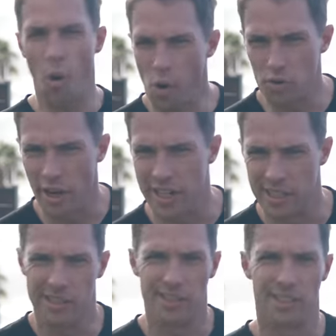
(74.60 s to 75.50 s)
or
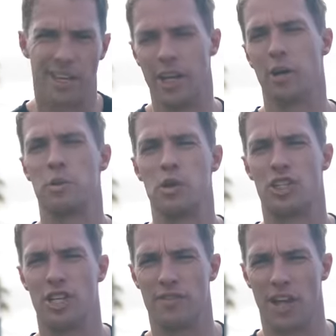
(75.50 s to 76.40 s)
running can help you
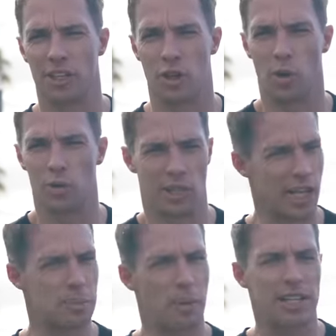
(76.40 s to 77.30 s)
achieve that goal. So
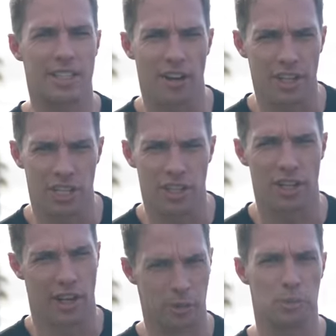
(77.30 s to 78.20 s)
let's break down each
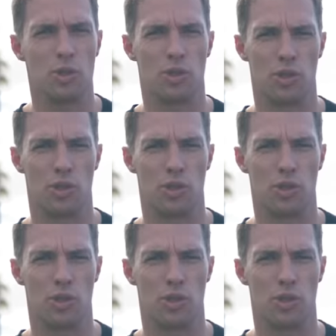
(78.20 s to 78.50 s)
and help you